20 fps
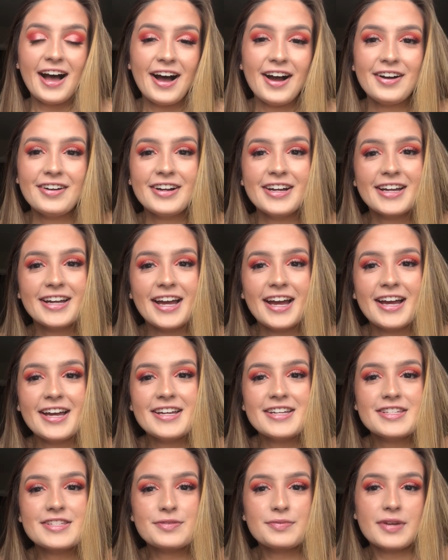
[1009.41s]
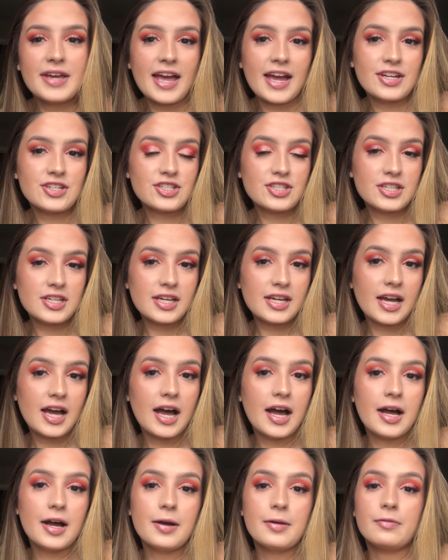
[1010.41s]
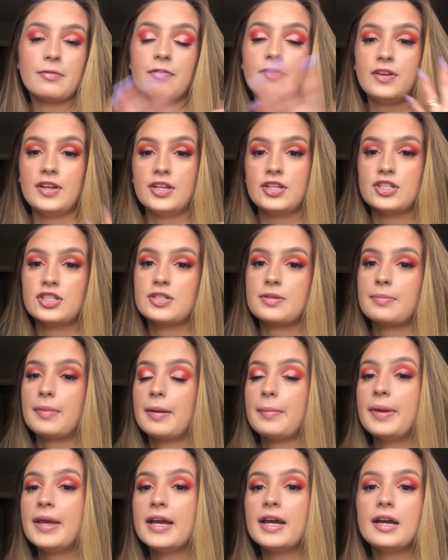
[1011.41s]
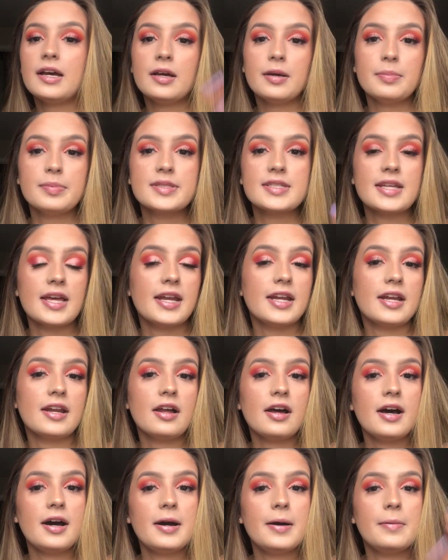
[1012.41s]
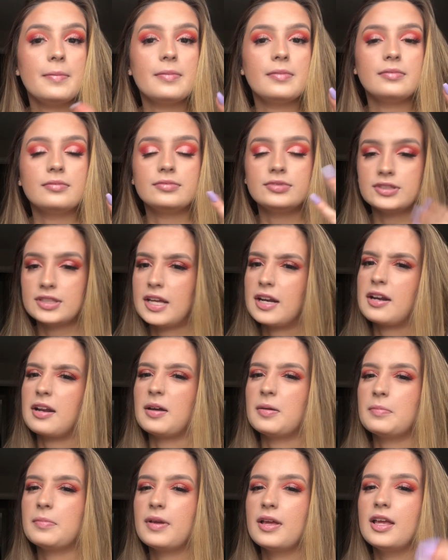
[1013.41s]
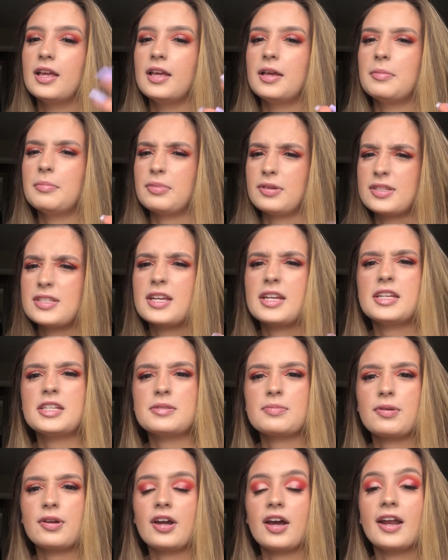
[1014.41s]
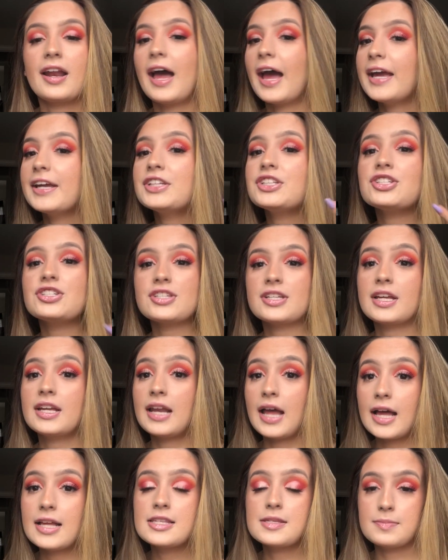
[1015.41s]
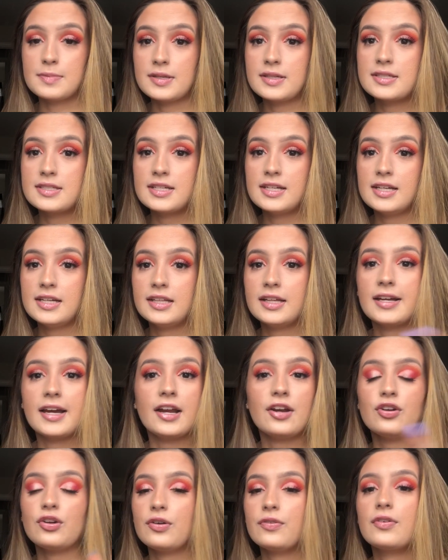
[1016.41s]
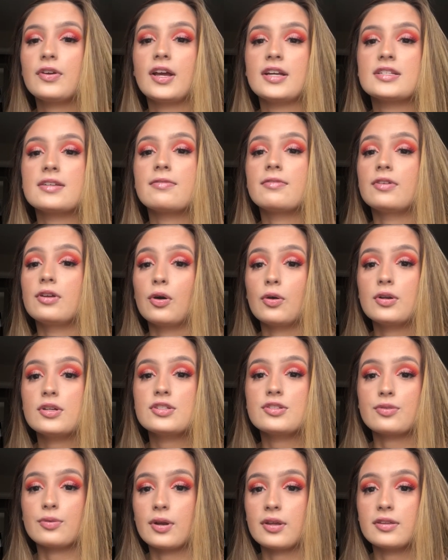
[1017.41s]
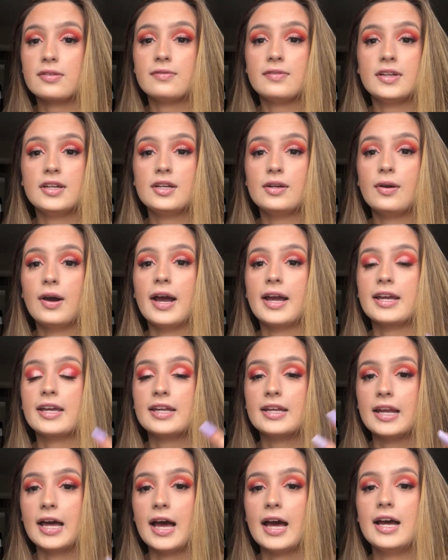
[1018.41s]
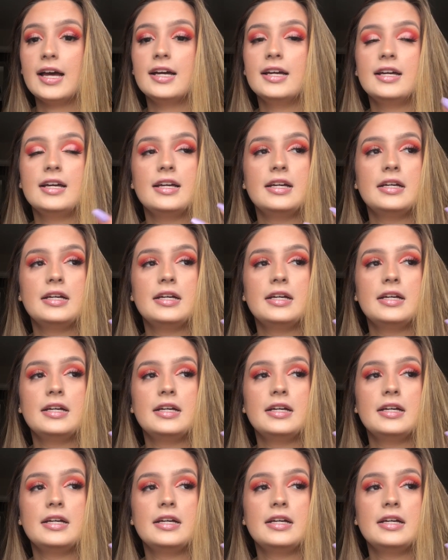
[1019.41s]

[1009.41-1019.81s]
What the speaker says: All right, guys, we actually finished my makeup, set it up, put setting spray on. I just cannot speak today. Like, I don't know if you guys have noticed throughout the video, I cannot